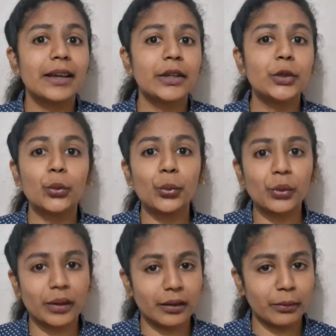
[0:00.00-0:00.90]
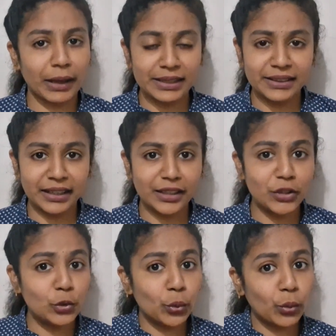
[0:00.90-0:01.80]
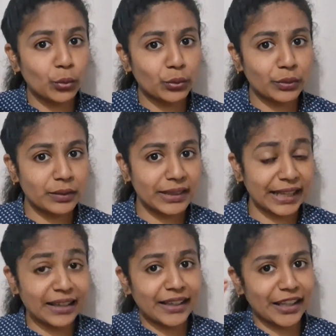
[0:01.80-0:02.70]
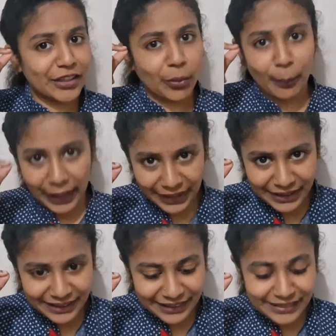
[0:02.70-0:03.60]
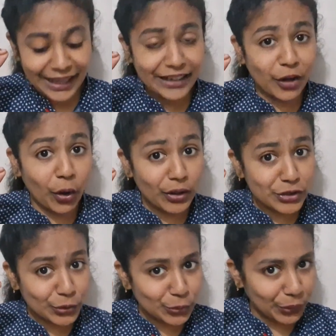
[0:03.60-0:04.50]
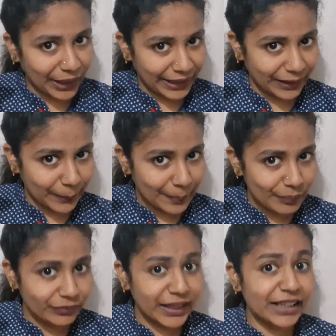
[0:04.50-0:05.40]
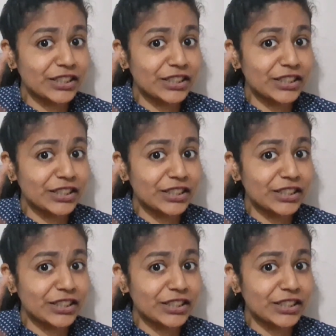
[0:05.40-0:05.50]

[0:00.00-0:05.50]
one thing you think in your mind, then also you write. there